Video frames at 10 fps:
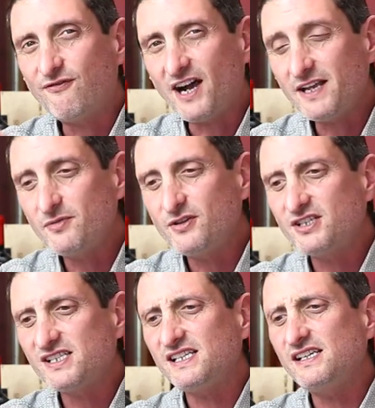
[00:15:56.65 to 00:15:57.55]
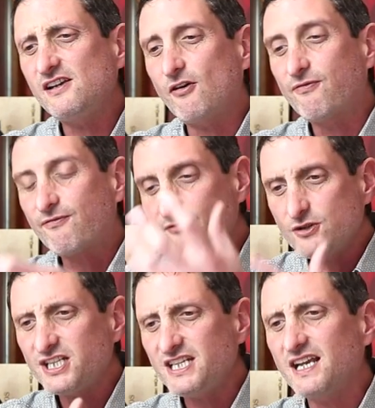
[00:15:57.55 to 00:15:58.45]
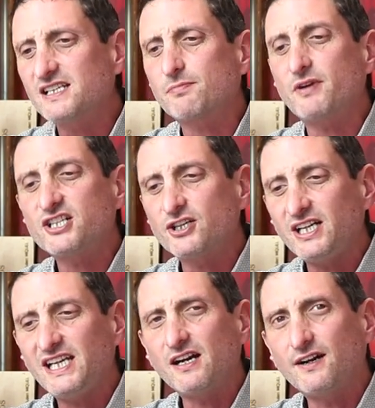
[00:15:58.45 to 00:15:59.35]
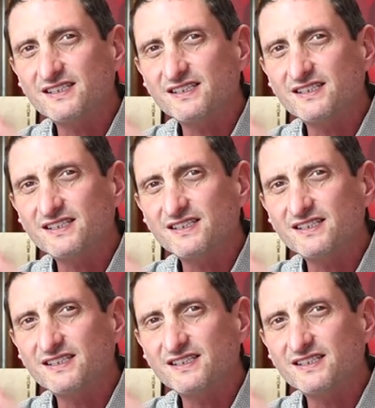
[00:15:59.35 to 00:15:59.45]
vibrancy of fruity expression here,